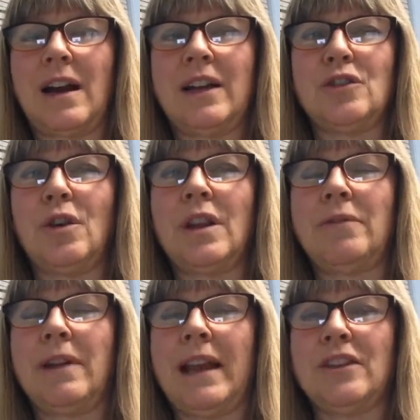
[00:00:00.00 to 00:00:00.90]
I totally
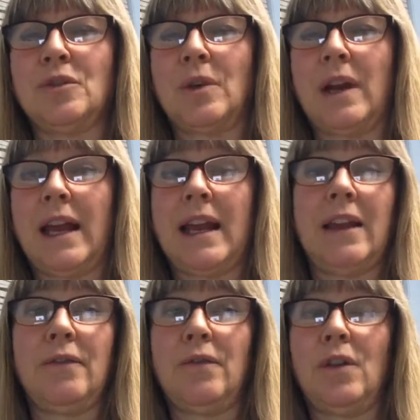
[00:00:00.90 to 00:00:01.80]
relate to her, and
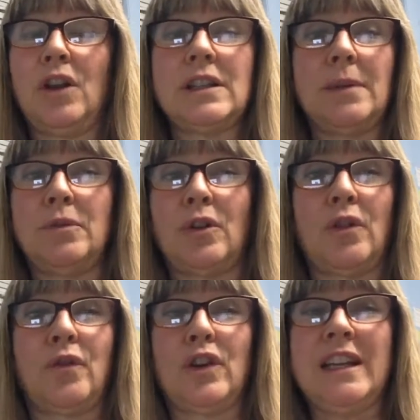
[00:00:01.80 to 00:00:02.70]
I've looked up to
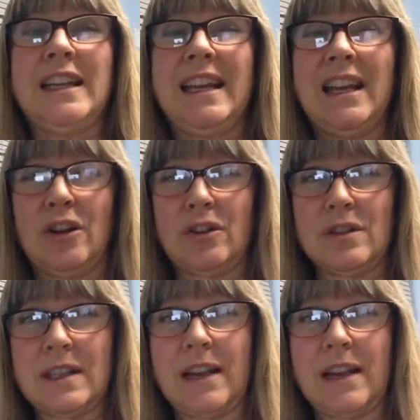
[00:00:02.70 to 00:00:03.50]
her for years,